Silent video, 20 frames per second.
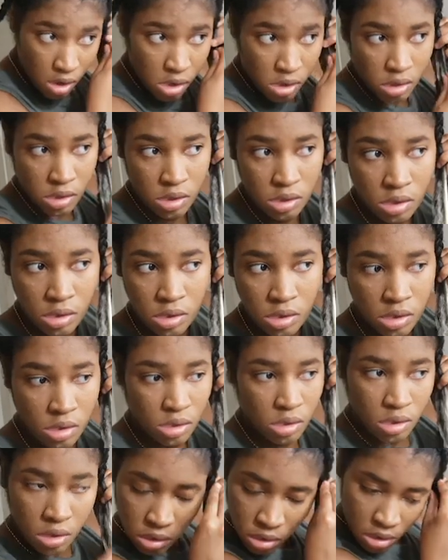you can
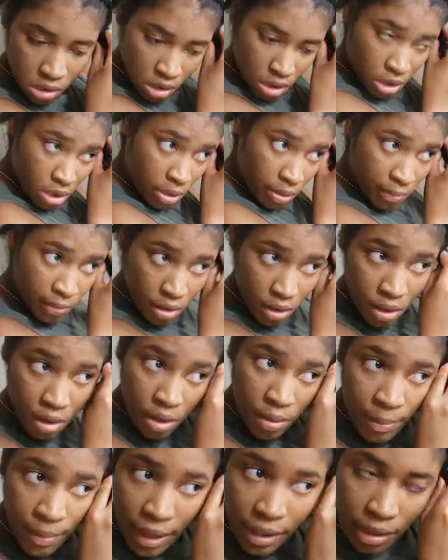feel when the braid is
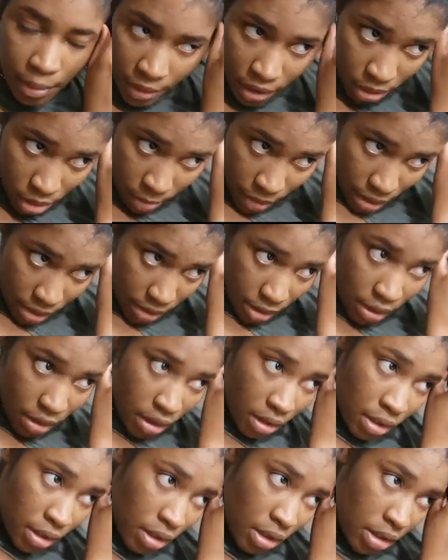coming out right
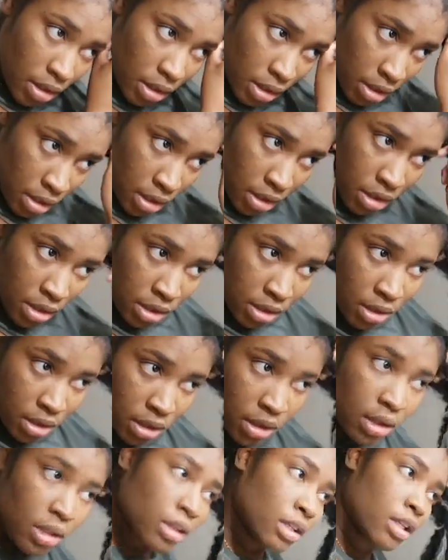or it's not.
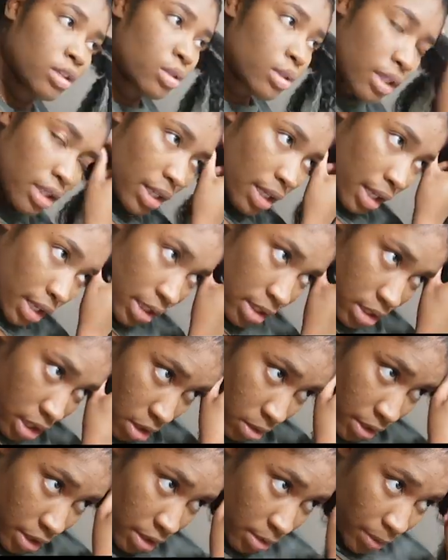
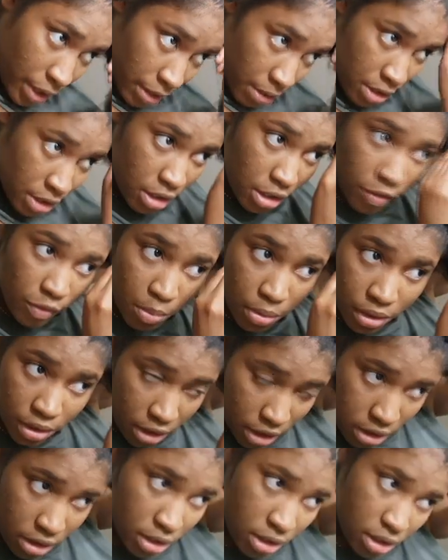So just go
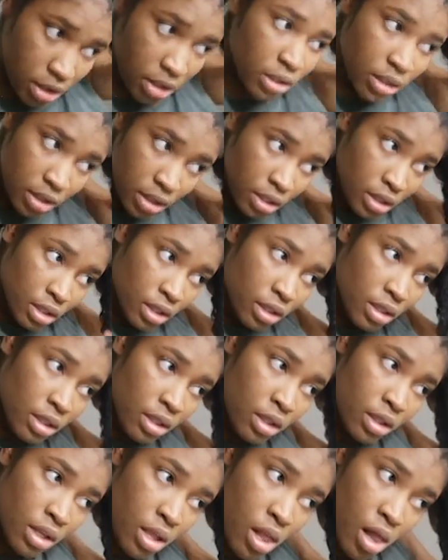ahead and
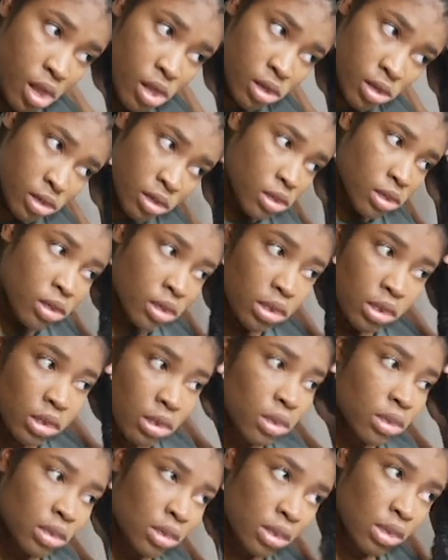make sure your natural hair
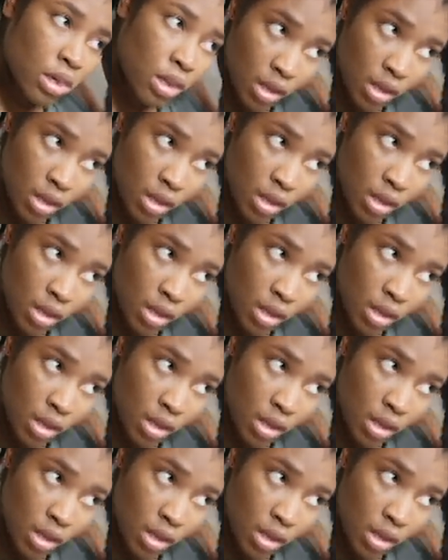is being